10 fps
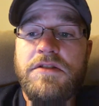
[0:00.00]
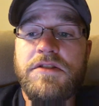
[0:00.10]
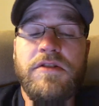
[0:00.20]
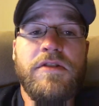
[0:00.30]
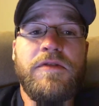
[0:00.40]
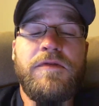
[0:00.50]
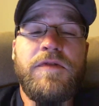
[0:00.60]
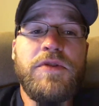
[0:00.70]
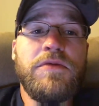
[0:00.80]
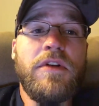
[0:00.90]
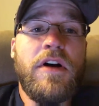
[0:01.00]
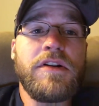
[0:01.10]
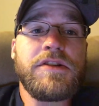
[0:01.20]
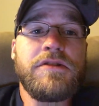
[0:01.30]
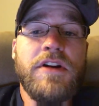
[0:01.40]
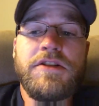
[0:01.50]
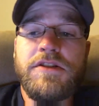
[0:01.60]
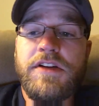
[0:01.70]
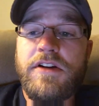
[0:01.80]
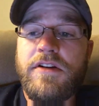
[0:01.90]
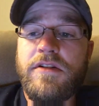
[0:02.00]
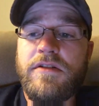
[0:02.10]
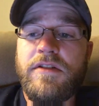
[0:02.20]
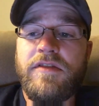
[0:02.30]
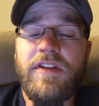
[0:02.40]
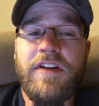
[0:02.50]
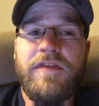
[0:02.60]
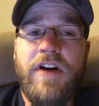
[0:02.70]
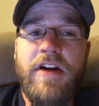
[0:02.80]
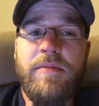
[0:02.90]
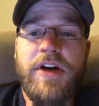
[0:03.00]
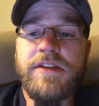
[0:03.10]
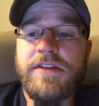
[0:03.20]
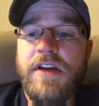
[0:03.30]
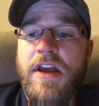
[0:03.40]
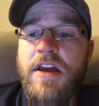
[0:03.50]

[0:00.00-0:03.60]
So there are a few long stretches here of like 5 months,